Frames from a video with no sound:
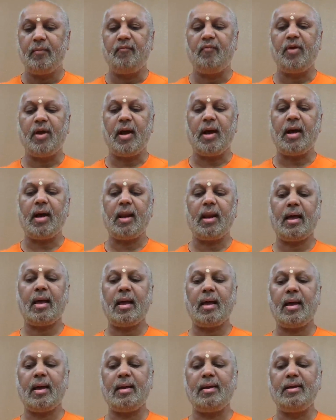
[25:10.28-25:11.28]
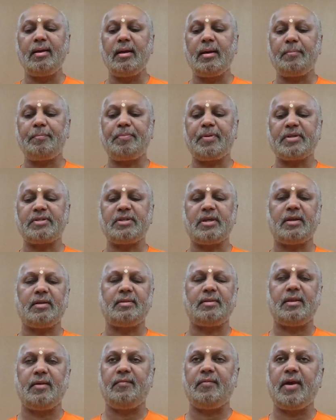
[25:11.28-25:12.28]
Vyalaha na
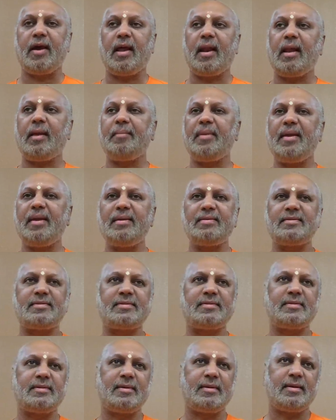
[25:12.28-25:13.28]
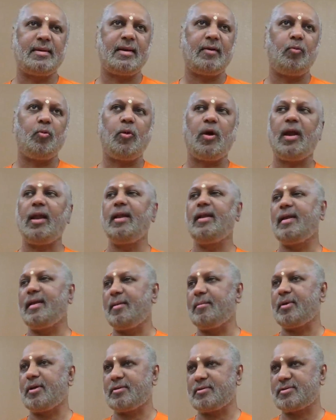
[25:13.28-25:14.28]
pracharanti. Vyala means wild
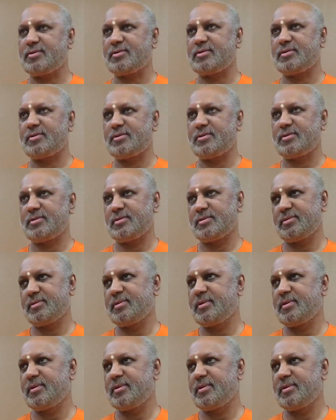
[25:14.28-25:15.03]
animals.